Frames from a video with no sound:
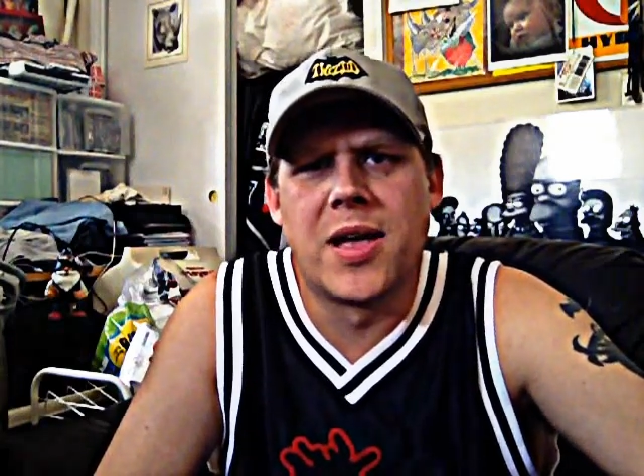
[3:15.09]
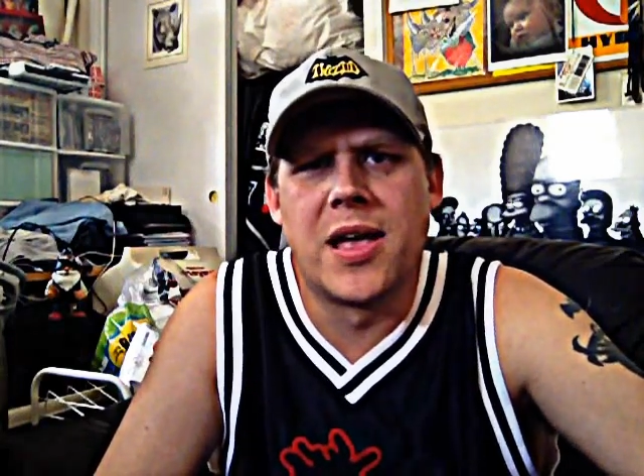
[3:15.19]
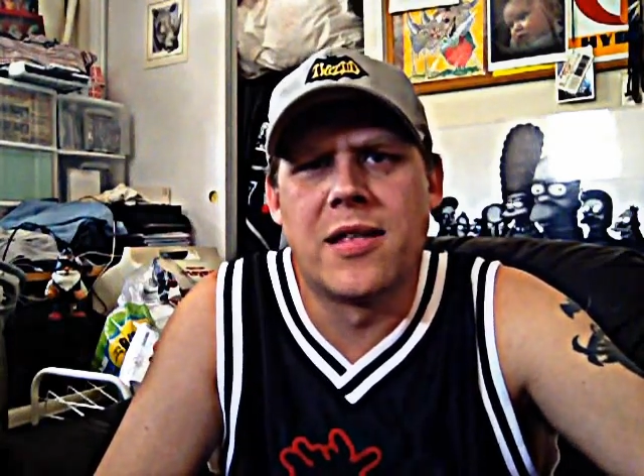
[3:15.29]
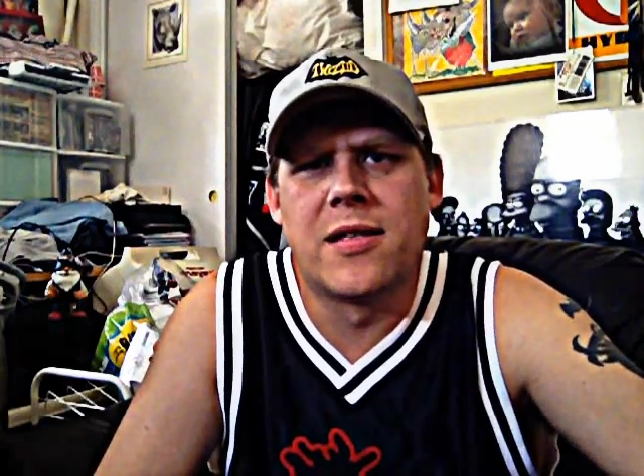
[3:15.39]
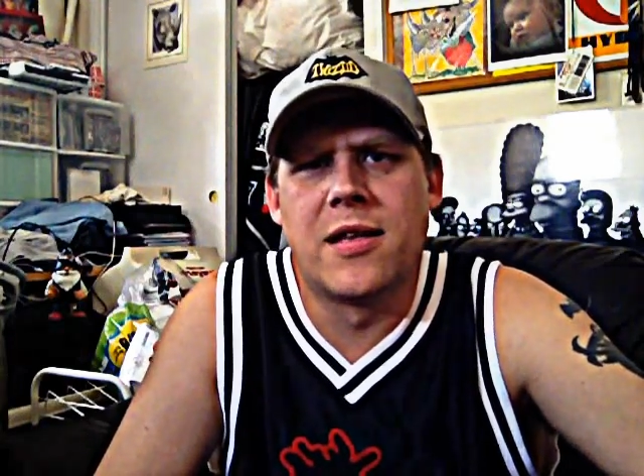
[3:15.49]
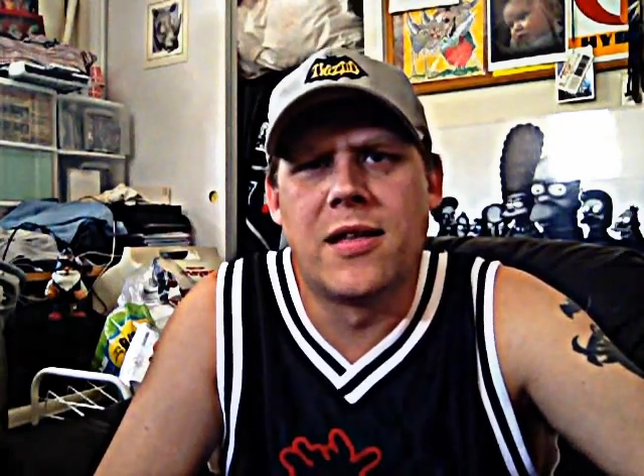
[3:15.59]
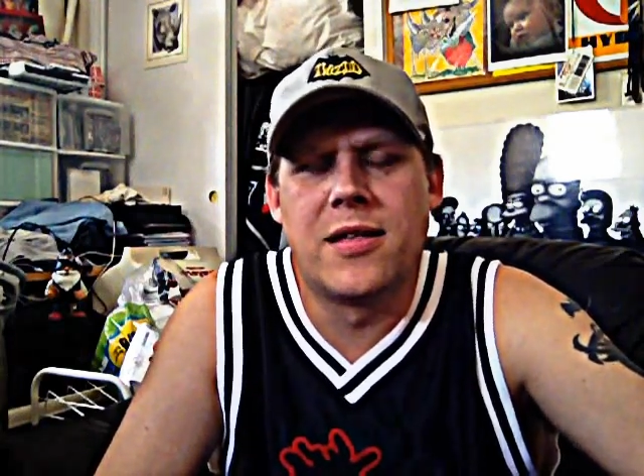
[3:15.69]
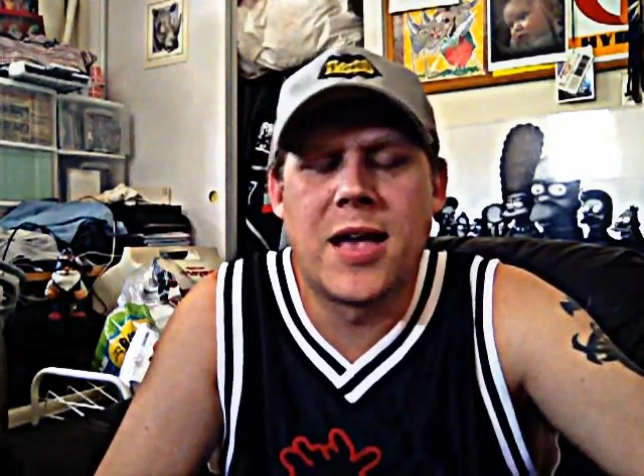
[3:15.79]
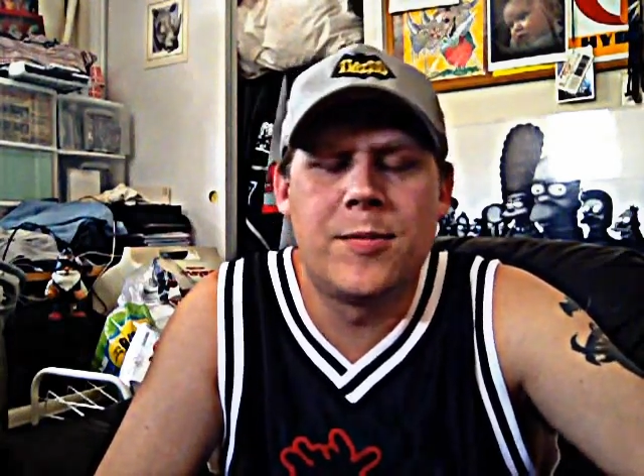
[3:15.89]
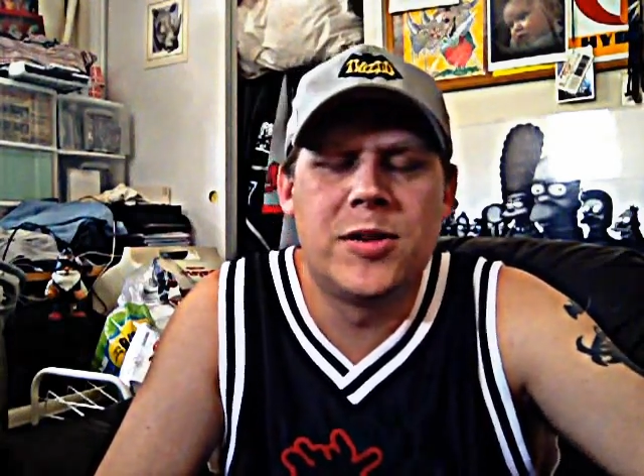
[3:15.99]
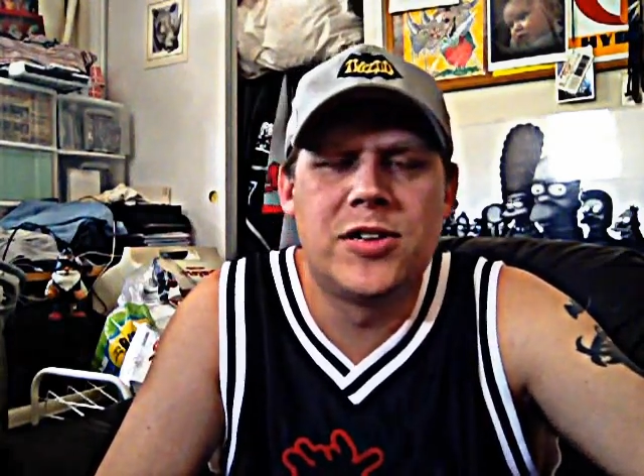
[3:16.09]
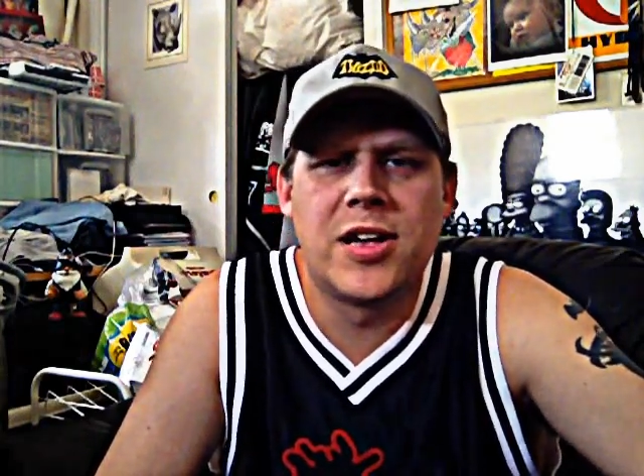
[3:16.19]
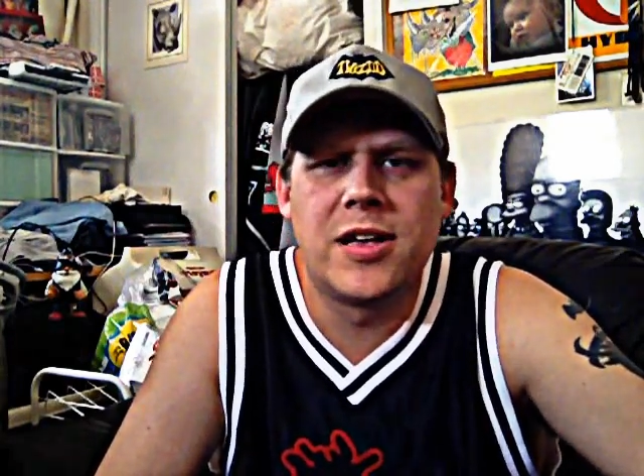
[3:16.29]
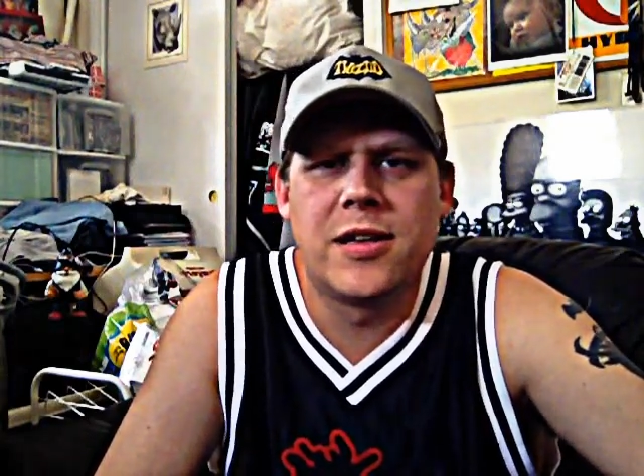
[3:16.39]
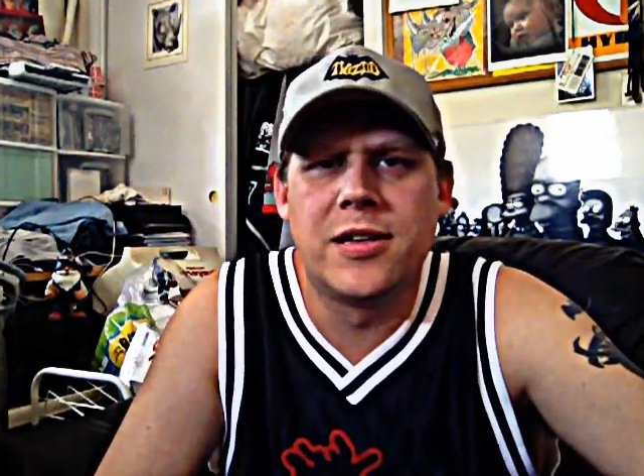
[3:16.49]
and Nappy
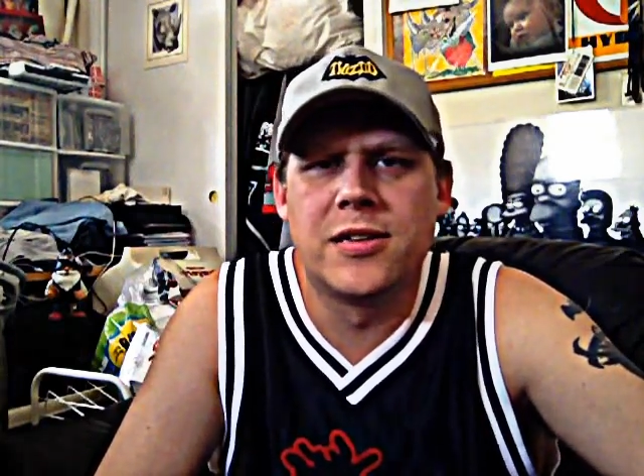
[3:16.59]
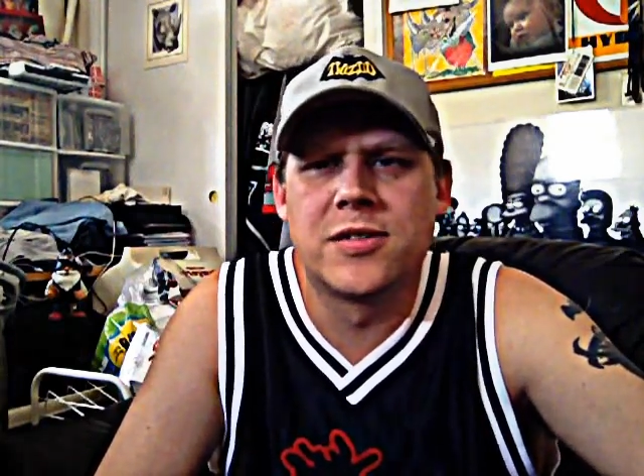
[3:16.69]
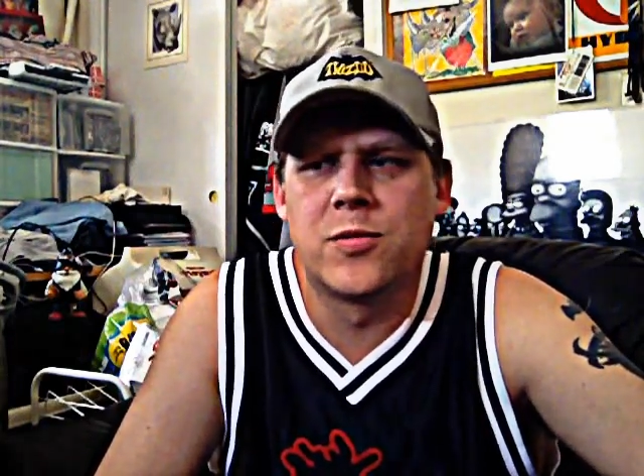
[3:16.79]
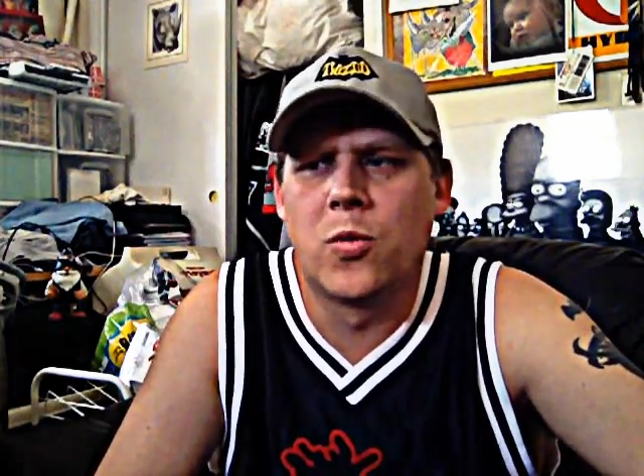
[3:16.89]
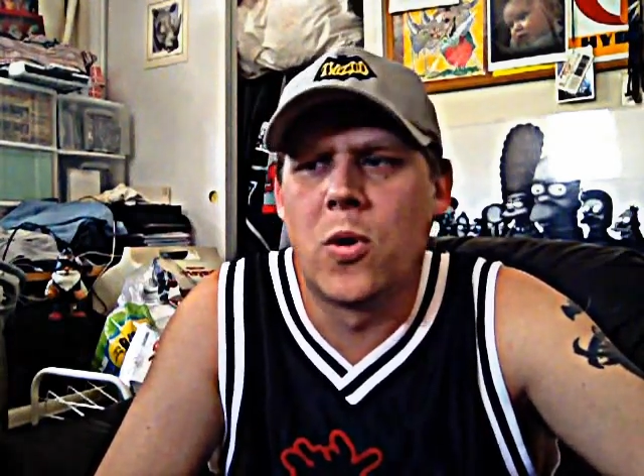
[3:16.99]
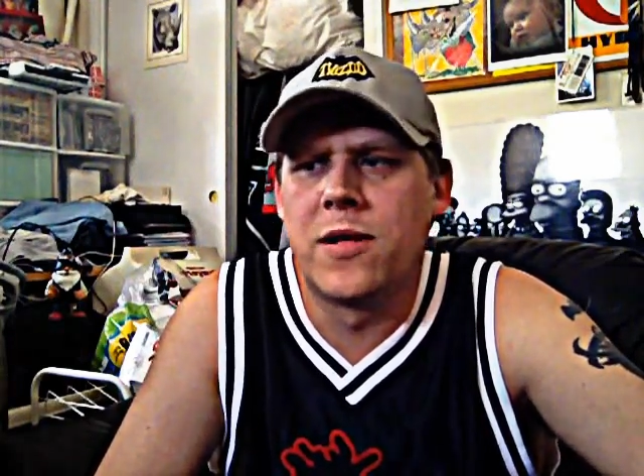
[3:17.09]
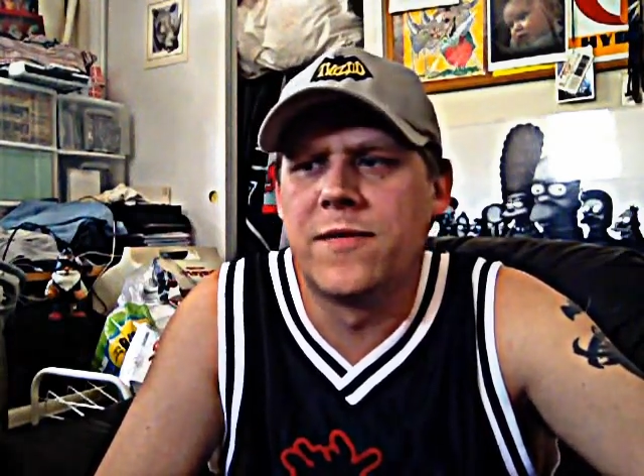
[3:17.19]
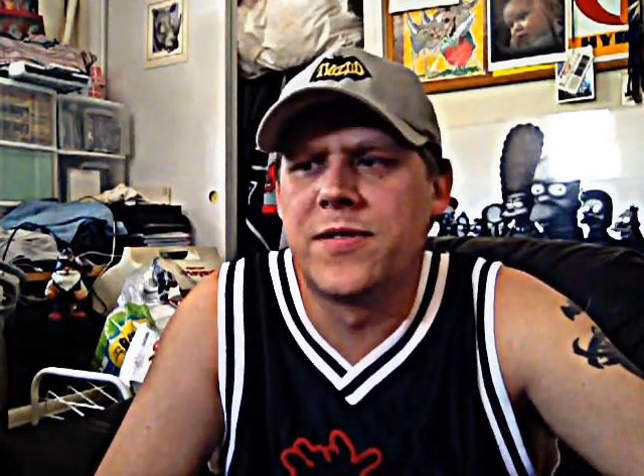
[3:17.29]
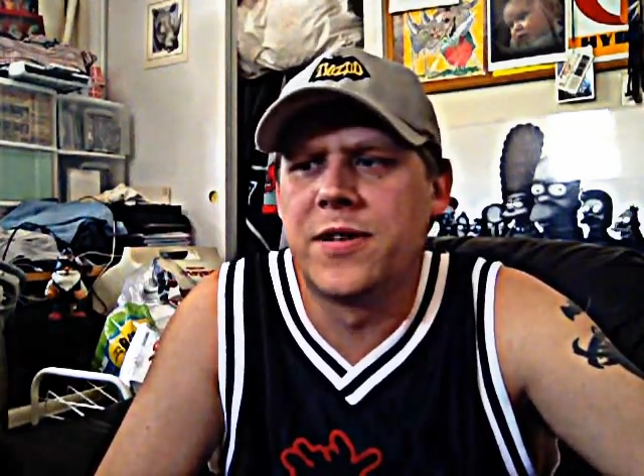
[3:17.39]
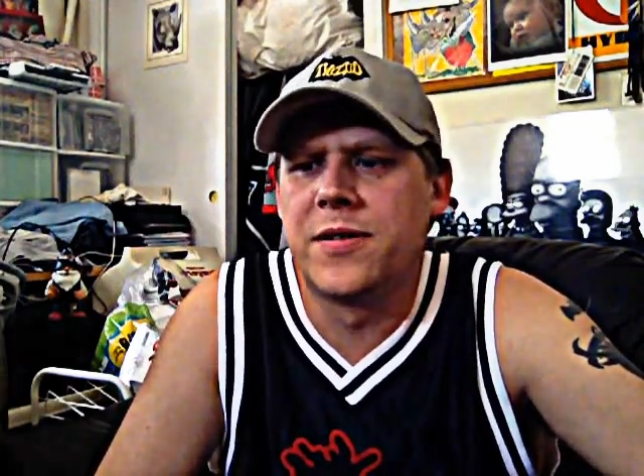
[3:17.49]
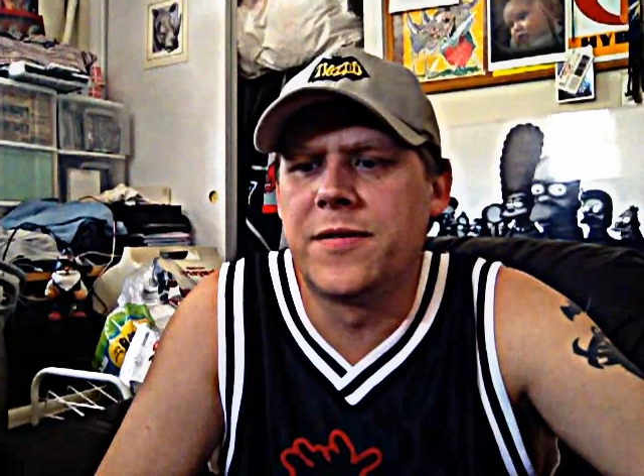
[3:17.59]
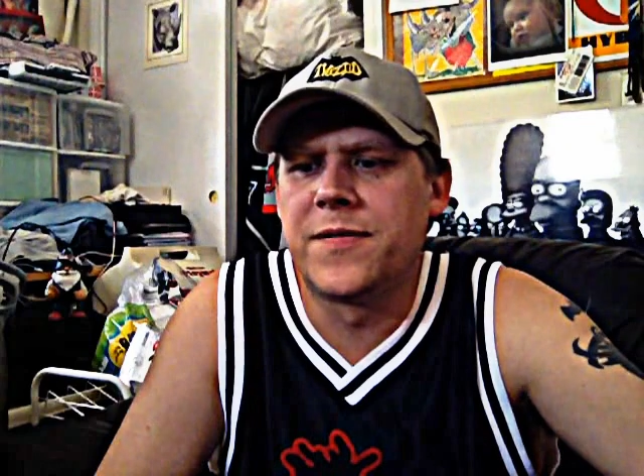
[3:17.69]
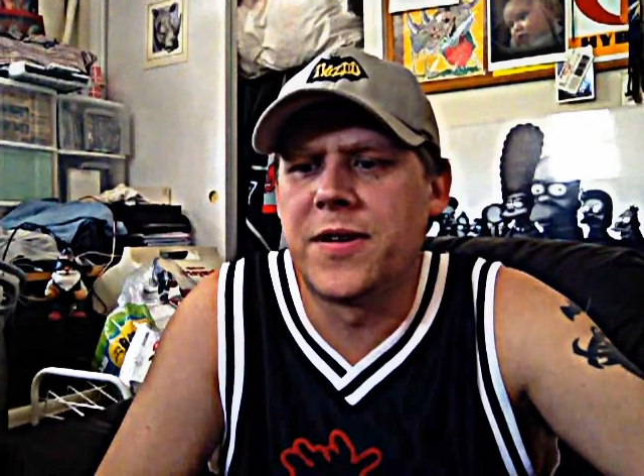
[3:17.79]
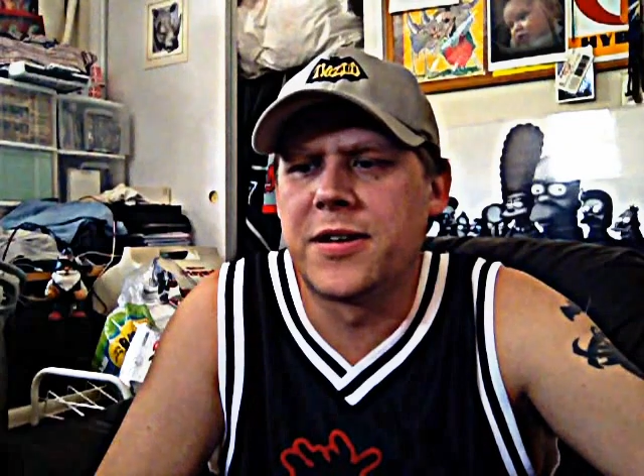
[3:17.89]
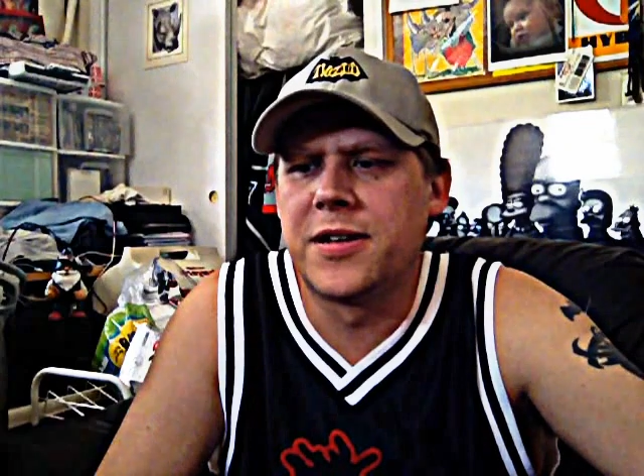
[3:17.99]
J is one of the
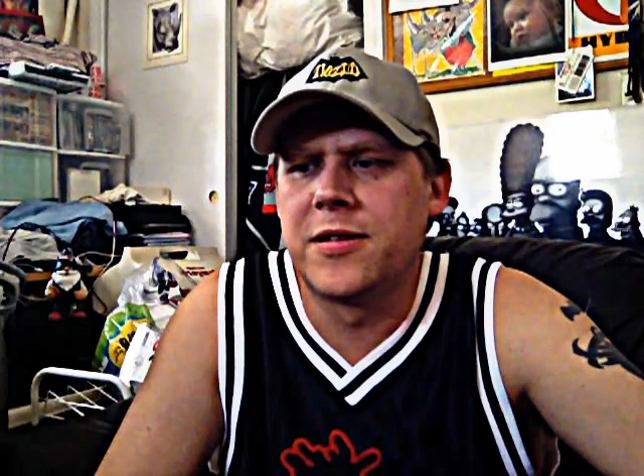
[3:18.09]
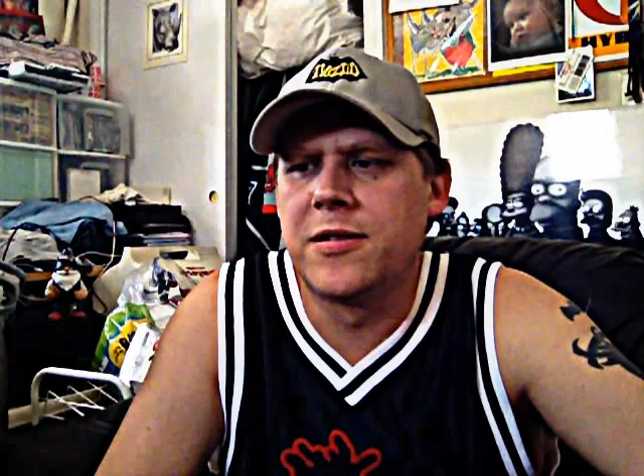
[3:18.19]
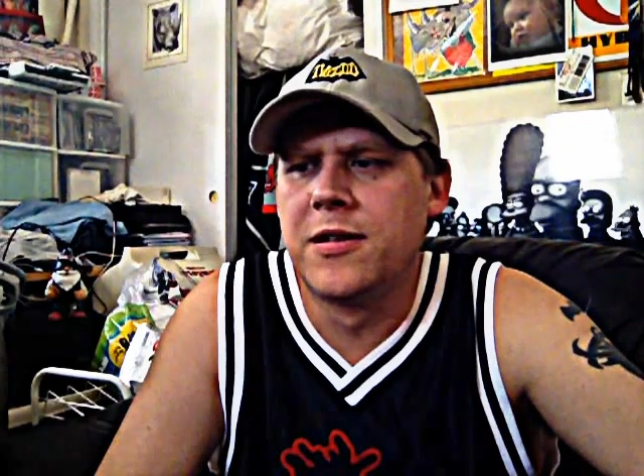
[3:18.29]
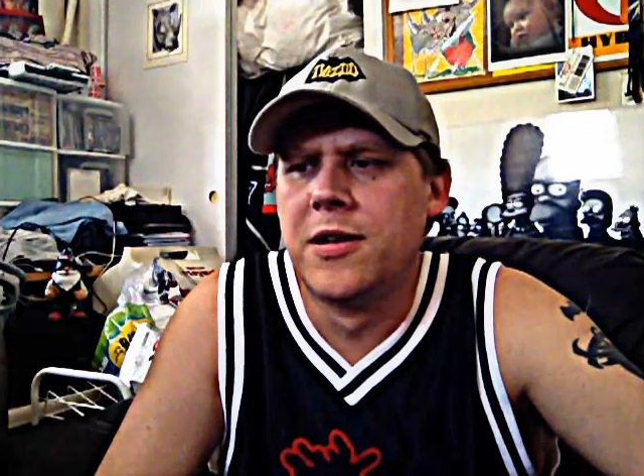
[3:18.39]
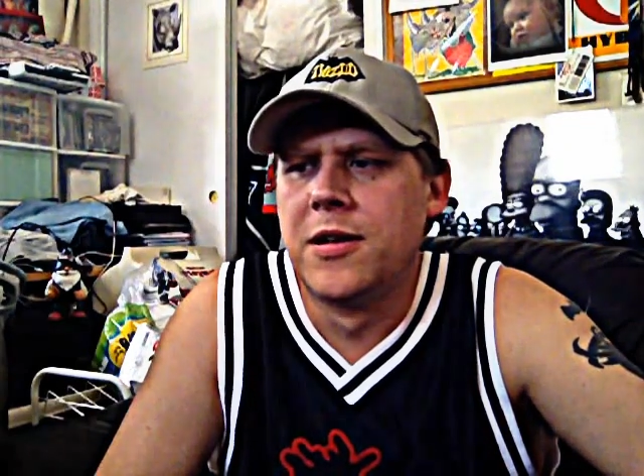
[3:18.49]
fucking